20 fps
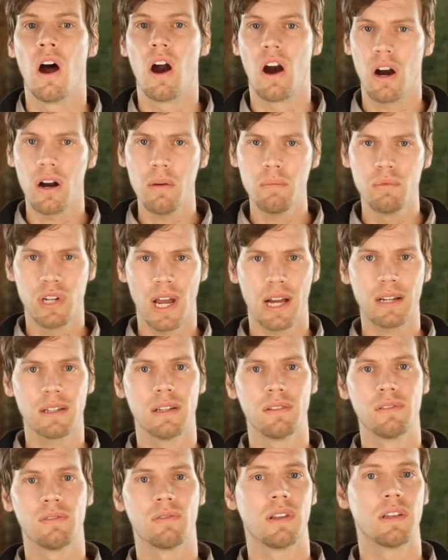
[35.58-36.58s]
Our
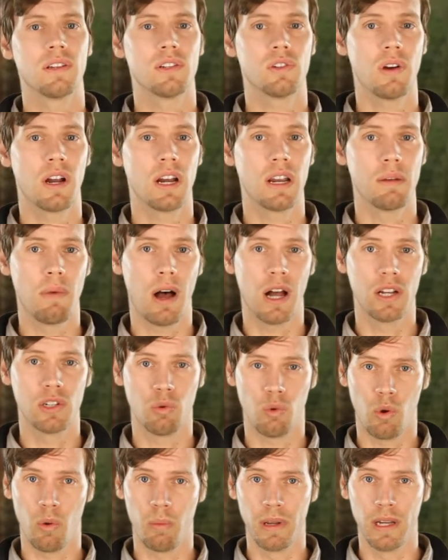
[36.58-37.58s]
objectives for this training
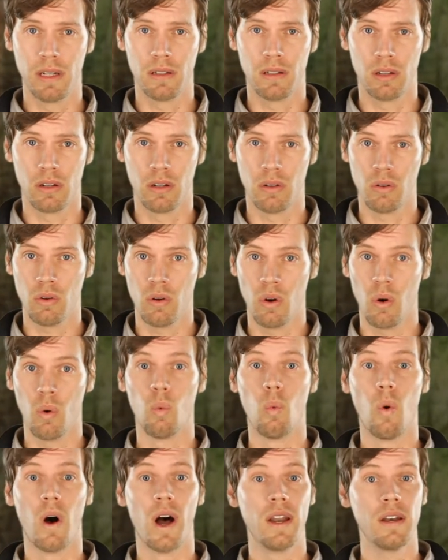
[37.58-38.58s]
module will be to
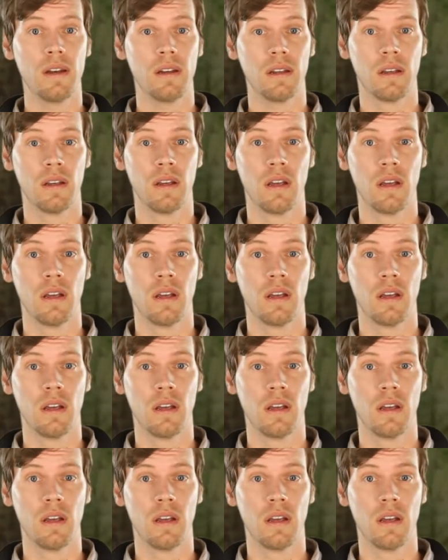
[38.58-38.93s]
1.